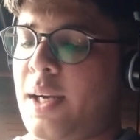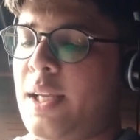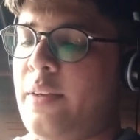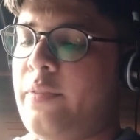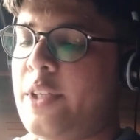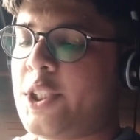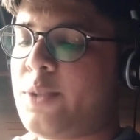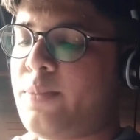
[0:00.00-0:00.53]

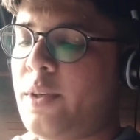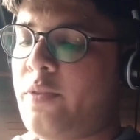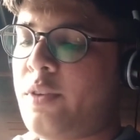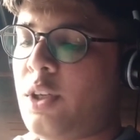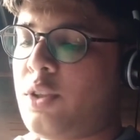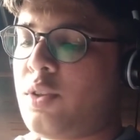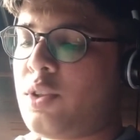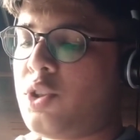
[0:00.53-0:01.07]
Investment
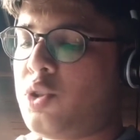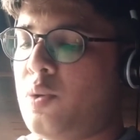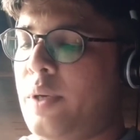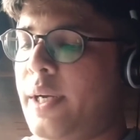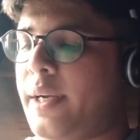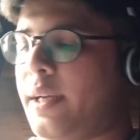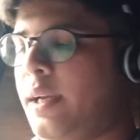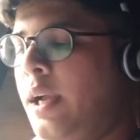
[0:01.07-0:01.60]

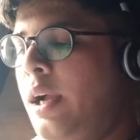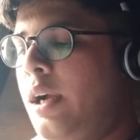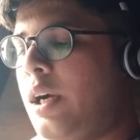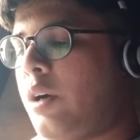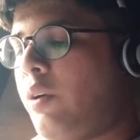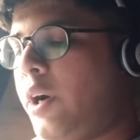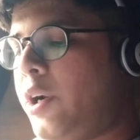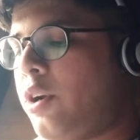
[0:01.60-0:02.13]
fluctuate
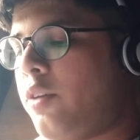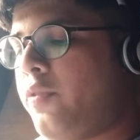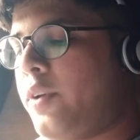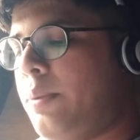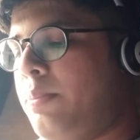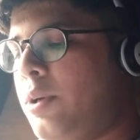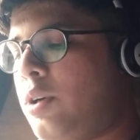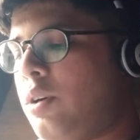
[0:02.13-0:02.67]
quite
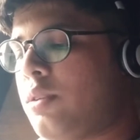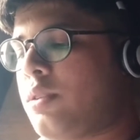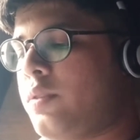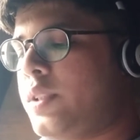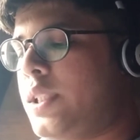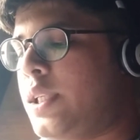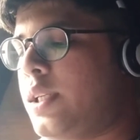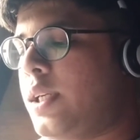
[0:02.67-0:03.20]
often because of
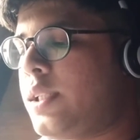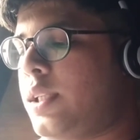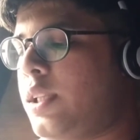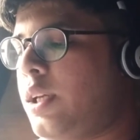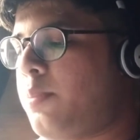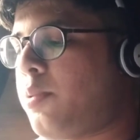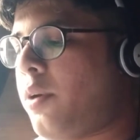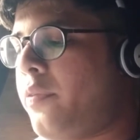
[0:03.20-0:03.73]
changes in
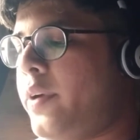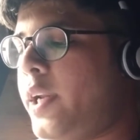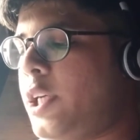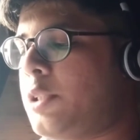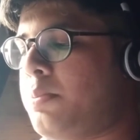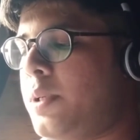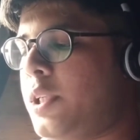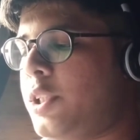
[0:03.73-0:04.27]
the profit
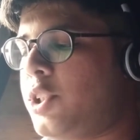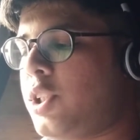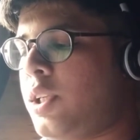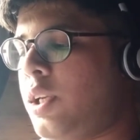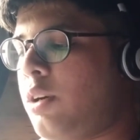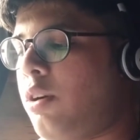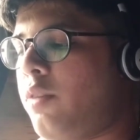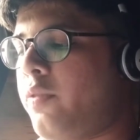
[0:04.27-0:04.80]

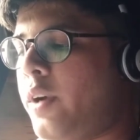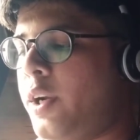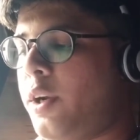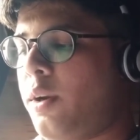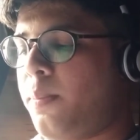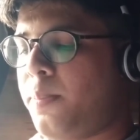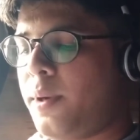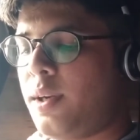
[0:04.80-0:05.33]
expectation of
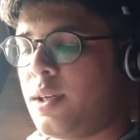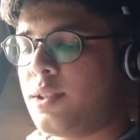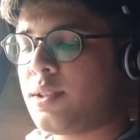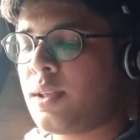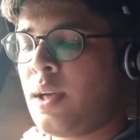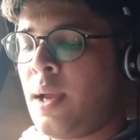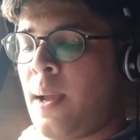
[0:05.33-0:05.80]
entrepreneurs.